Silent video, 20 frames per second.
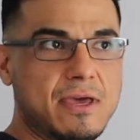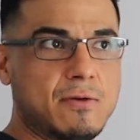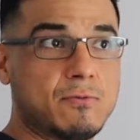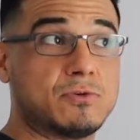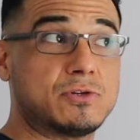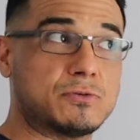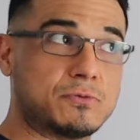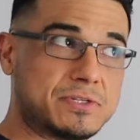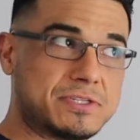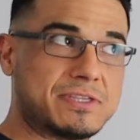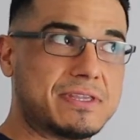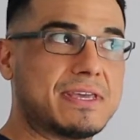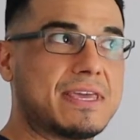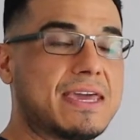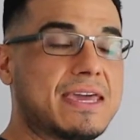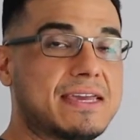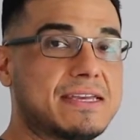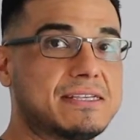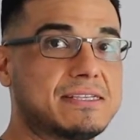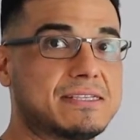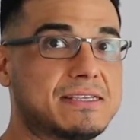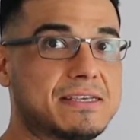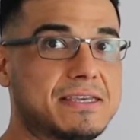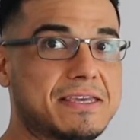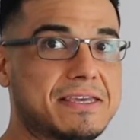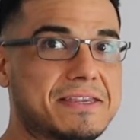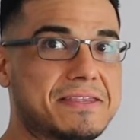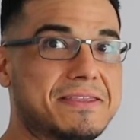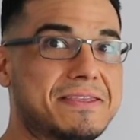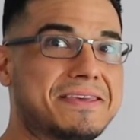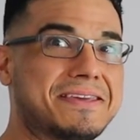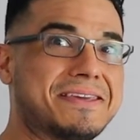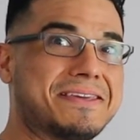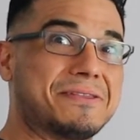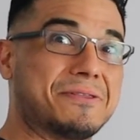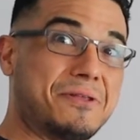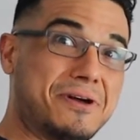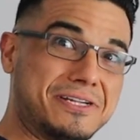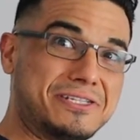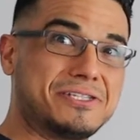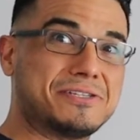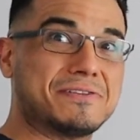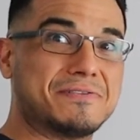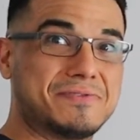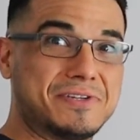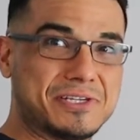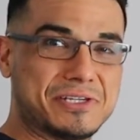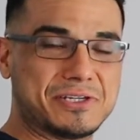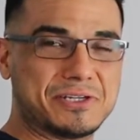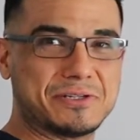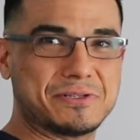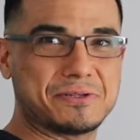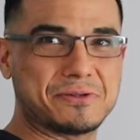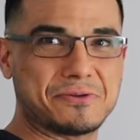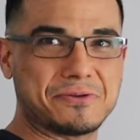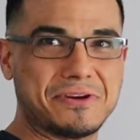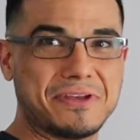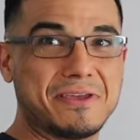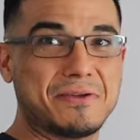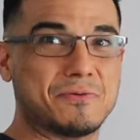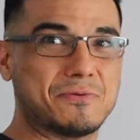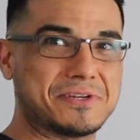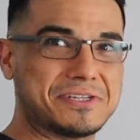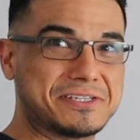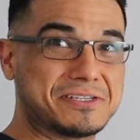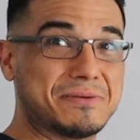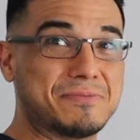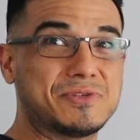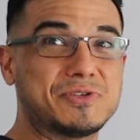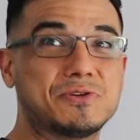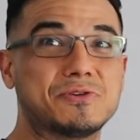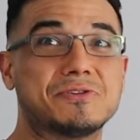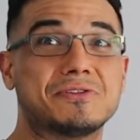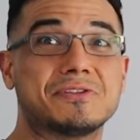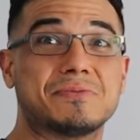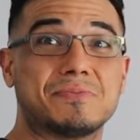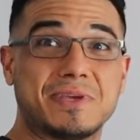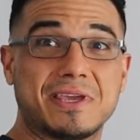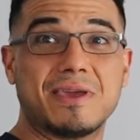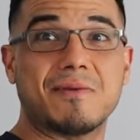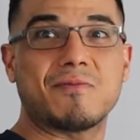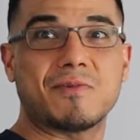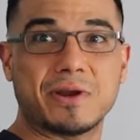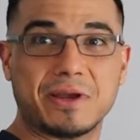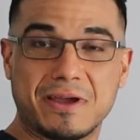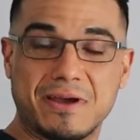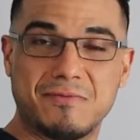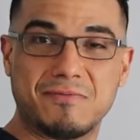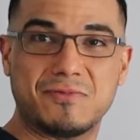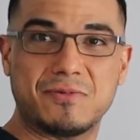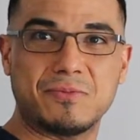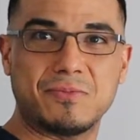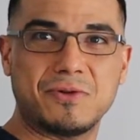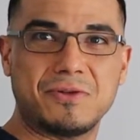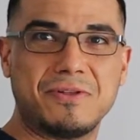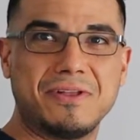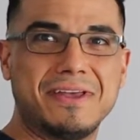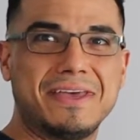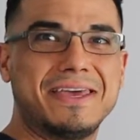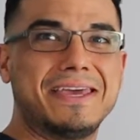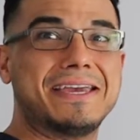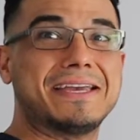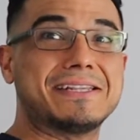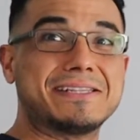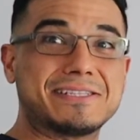which was the case in the launch of distance learning, in which some students became very comfortable in